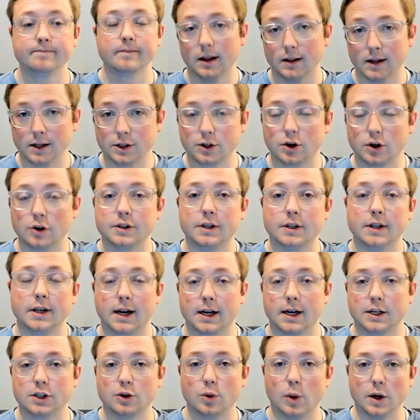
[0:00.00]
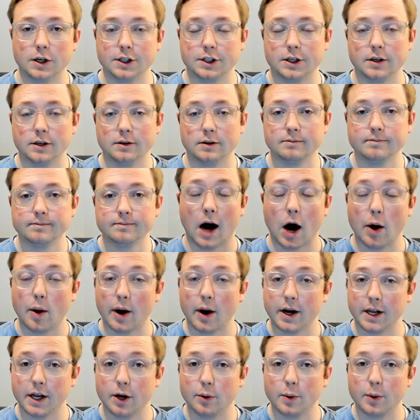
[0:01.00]
Let's go to the next question. All
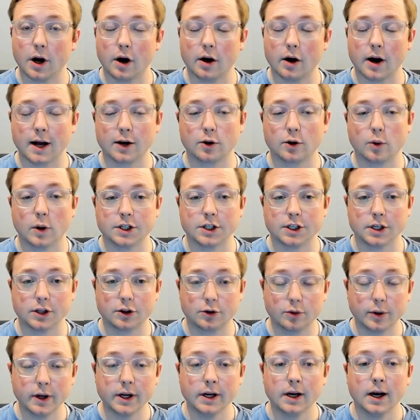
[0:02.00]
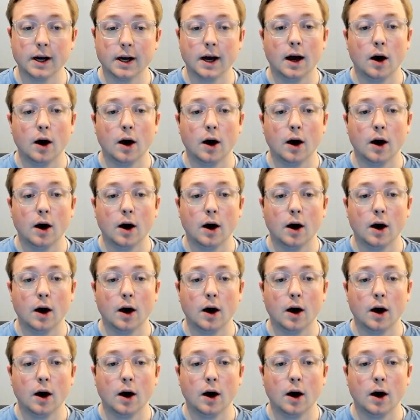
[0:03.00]
right, here we are at question three.